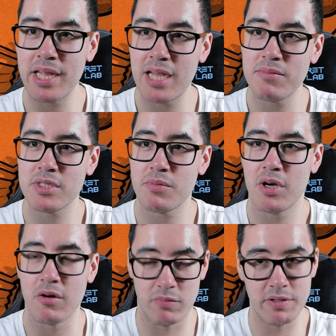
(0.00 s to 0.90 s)
games
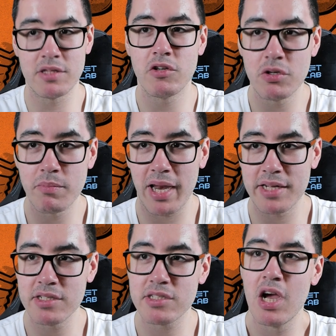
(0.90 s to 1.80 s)
with 2
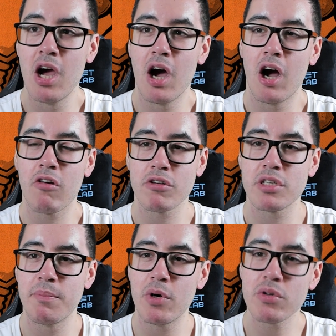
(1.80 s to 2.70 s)
players across a
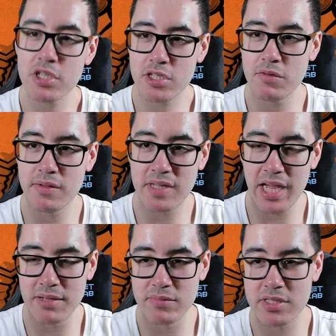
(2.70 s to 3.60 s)
multitude of
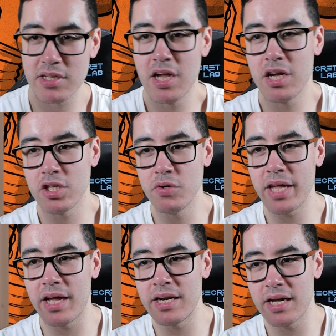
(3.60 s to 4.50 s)
games. You
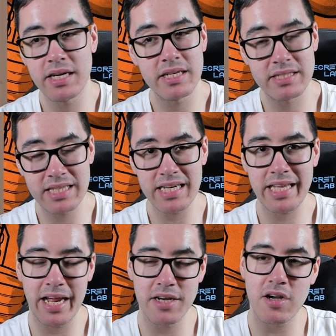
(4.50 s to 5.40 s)
get a
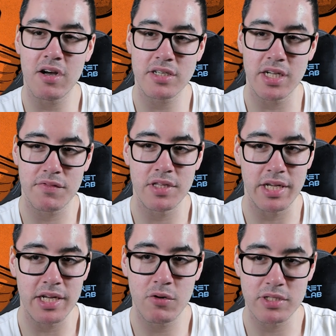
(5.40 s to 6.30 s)
dedicated card deck for the
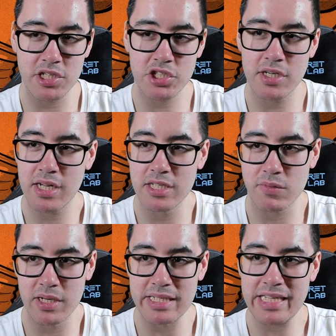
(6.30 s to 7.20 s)
Inquisition, as
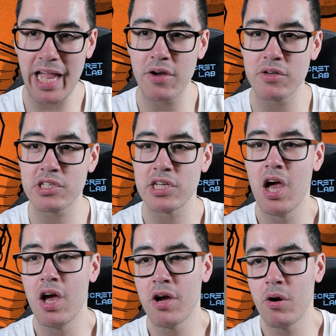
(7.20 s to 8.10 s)
well as Chaos,
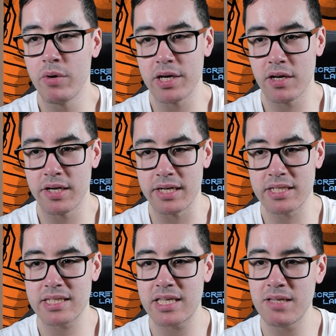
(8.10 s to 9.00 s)
with like
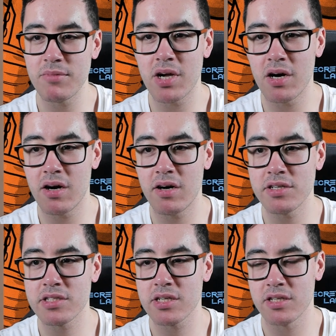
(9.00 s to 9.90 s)
scheme
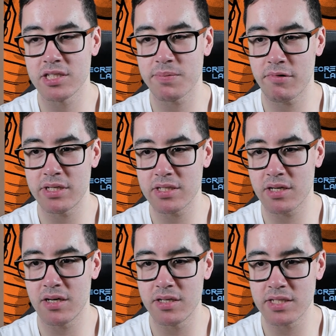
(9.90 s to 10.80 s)
cards, conspirator
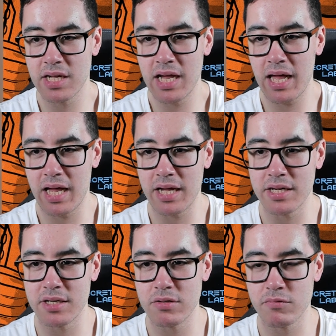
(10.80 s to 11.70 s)
cards,
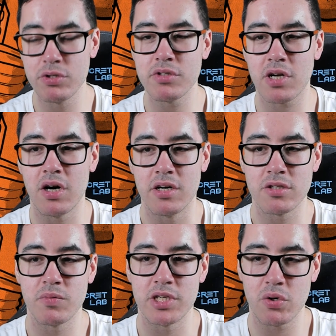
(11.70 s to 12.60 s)
and ruse
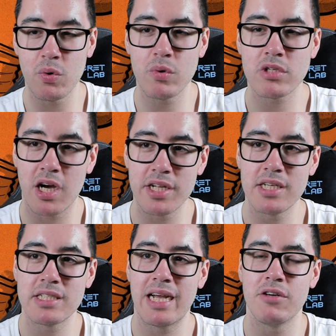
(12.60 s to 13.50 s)
cards, which all tie
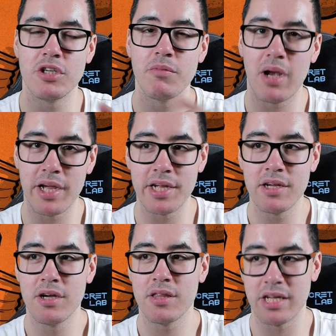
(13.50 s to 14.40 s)
into how you play
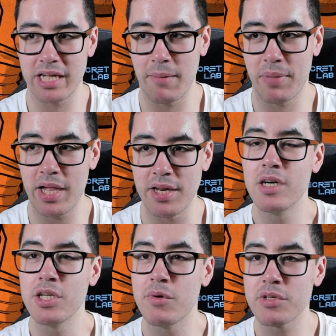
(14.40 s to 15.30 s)
the campaign.
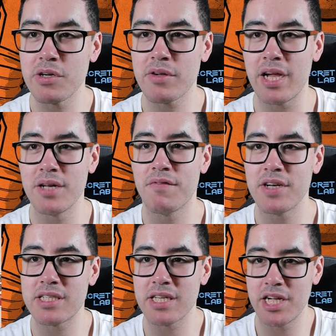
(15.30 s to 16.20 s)
You also get
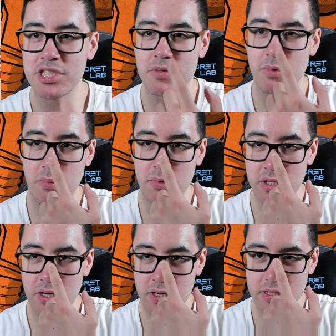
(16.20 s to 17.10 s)
investigation reward
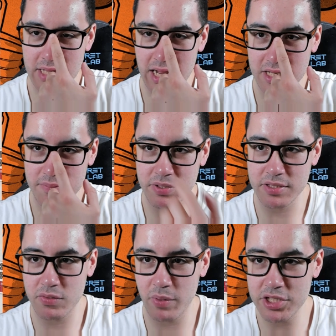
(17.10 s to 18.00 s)
cards and
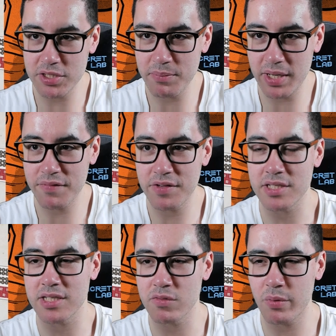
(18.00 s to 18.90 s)
persuasion
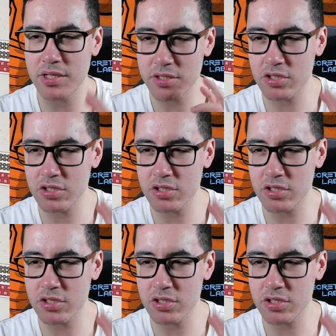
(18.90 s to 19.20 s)
benefits, as well as a